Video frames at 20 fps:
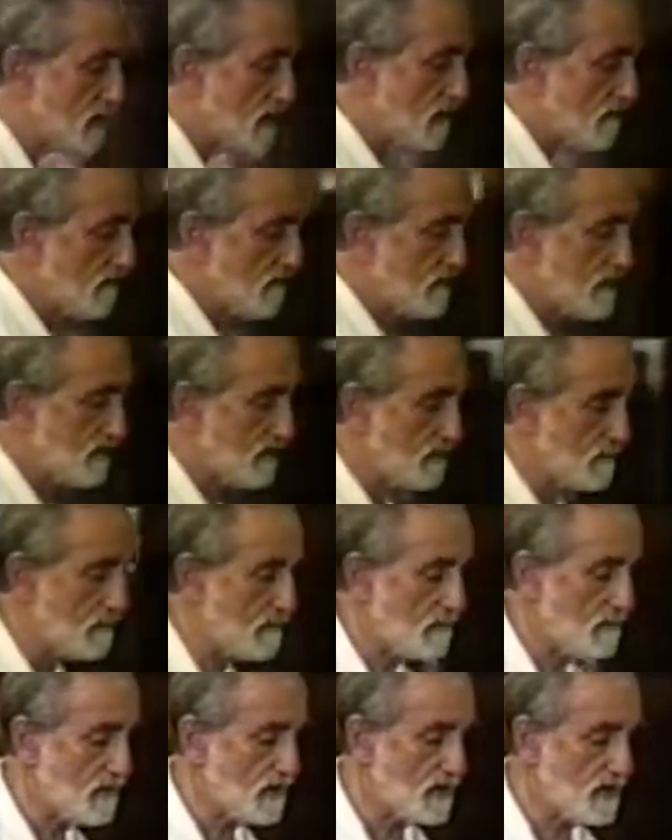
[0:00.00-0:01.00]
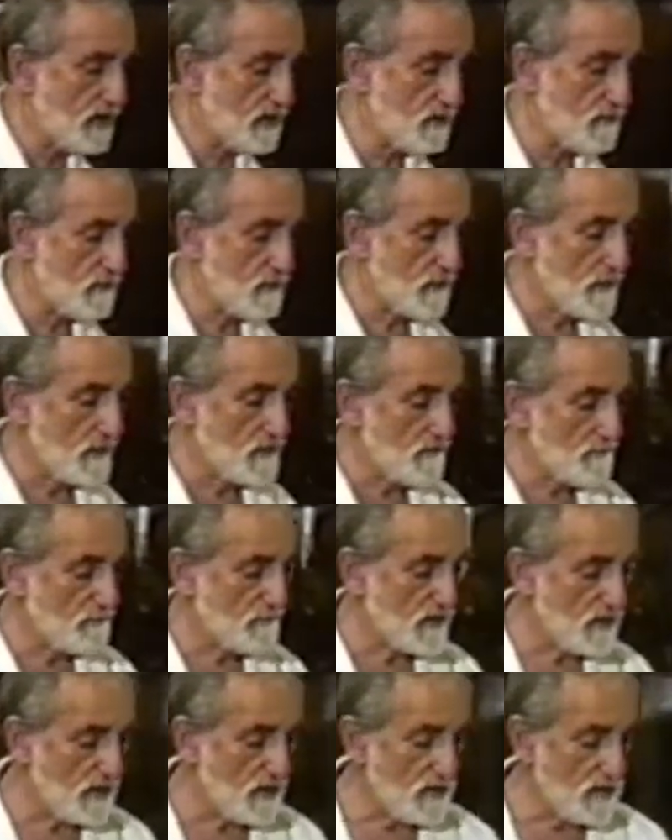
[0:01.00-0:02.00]
of him by
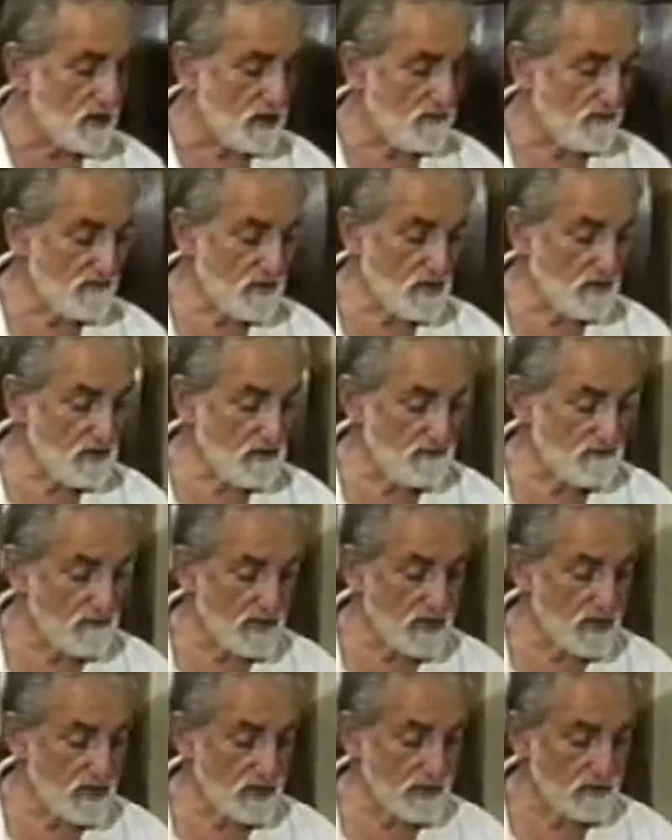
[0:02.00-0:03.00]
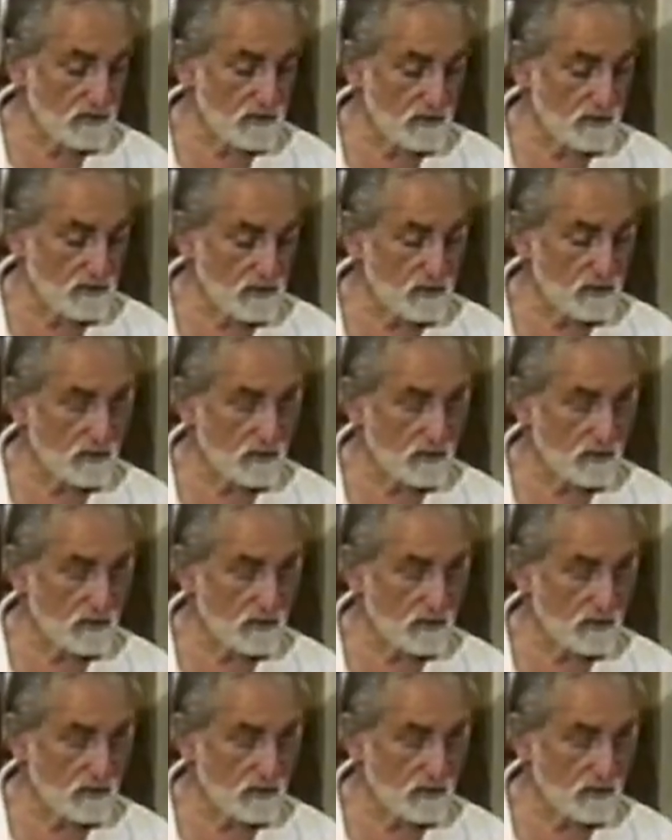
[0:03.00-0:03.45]
a very fine